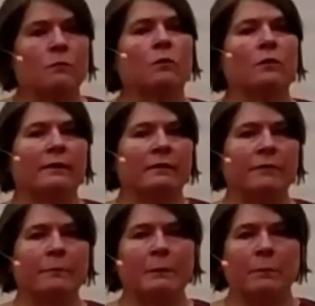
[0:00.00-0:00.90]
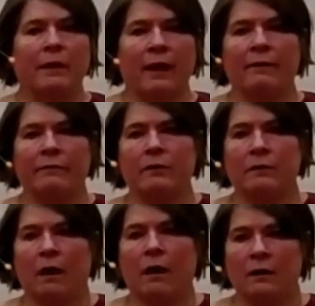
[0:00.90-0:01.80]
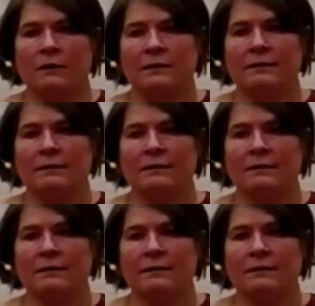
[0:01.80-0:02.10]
work is for people to have good hearts,